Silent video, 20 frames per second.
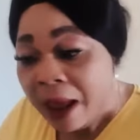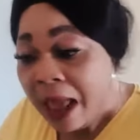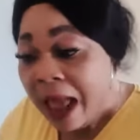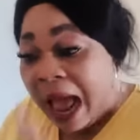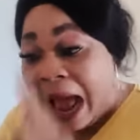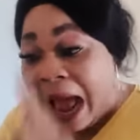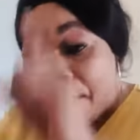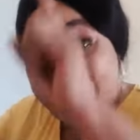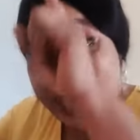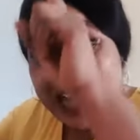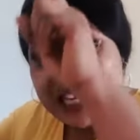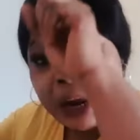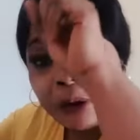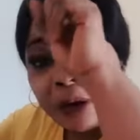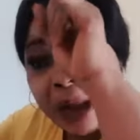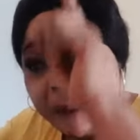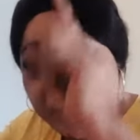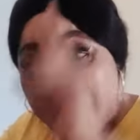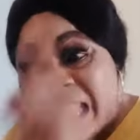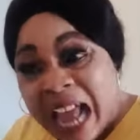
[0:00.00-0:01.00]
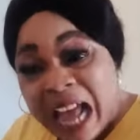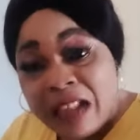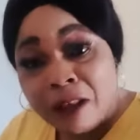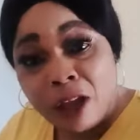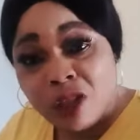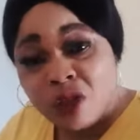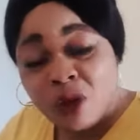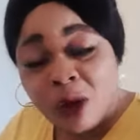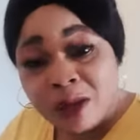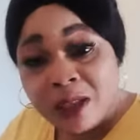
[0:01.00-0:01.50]
I want to be the
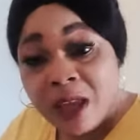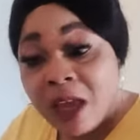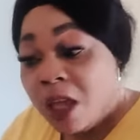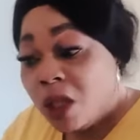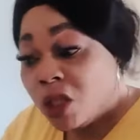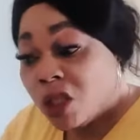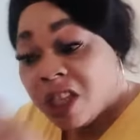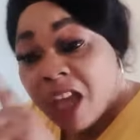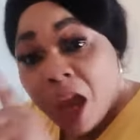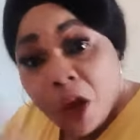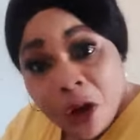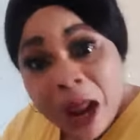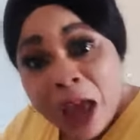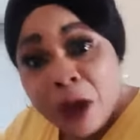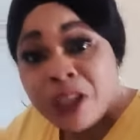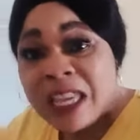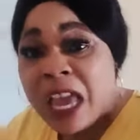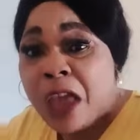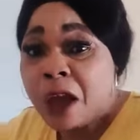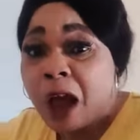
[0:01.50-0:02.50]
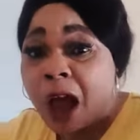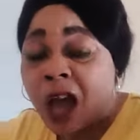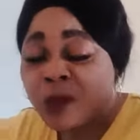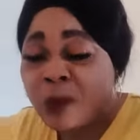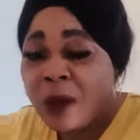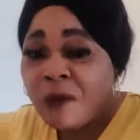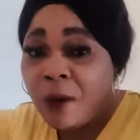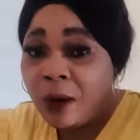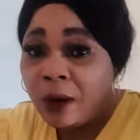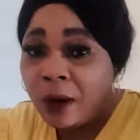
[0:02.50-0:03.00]
adulterers. See, now you say you can't
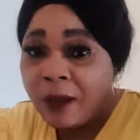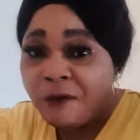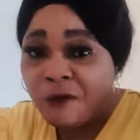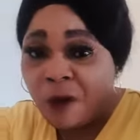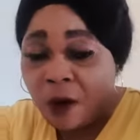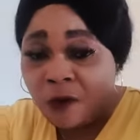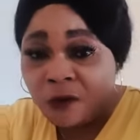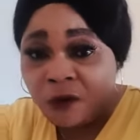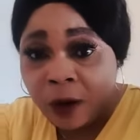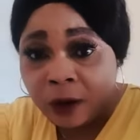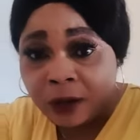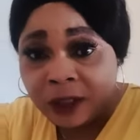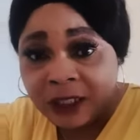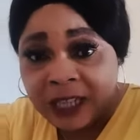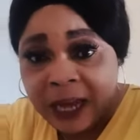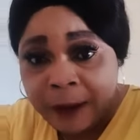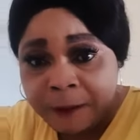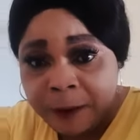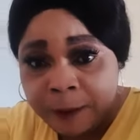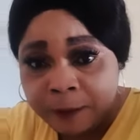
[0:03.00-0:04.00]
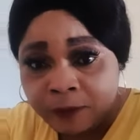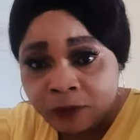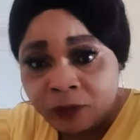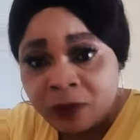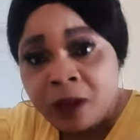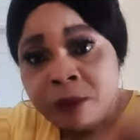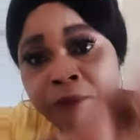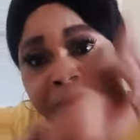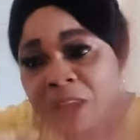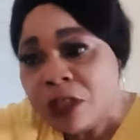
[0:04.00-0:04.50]
ask for Jeremy,
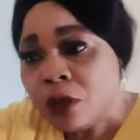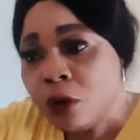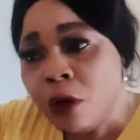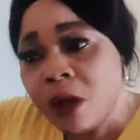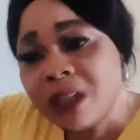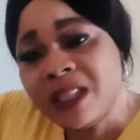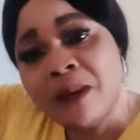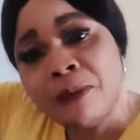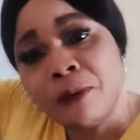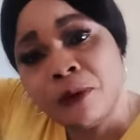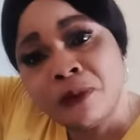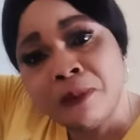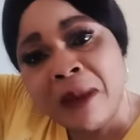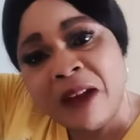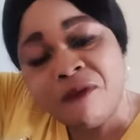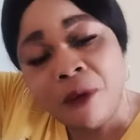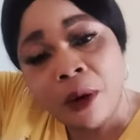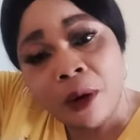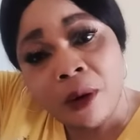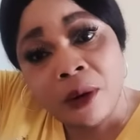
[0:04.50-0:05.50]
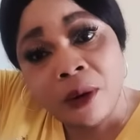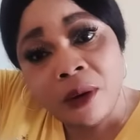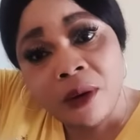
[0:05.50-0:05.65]
but you go sleep with man for